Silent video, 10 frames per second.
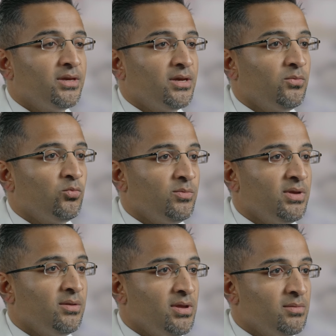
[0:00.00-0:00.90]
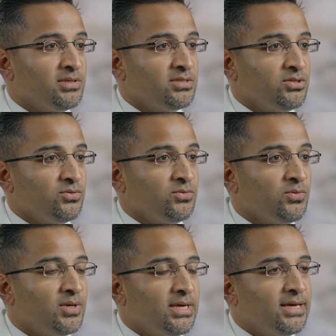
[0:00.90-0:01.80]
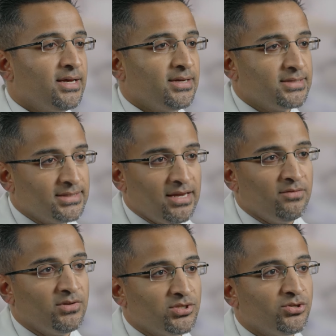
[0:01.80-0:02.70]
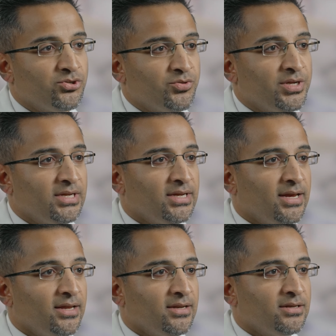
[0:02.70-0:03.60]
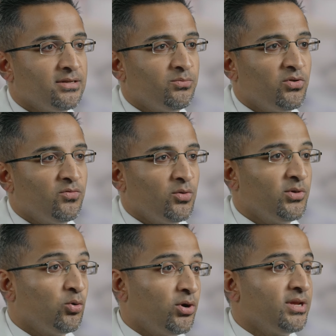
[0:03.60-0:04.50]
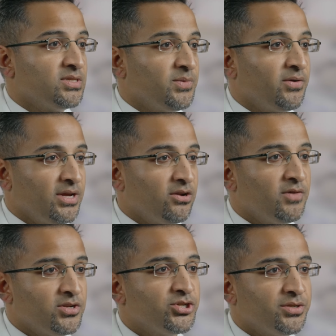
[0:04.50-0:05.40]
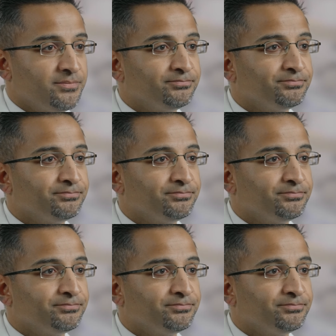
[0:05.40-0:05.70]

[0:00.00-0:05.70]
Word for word: um, we may be able to uh, save a surgery and perform an organ sparing intervention.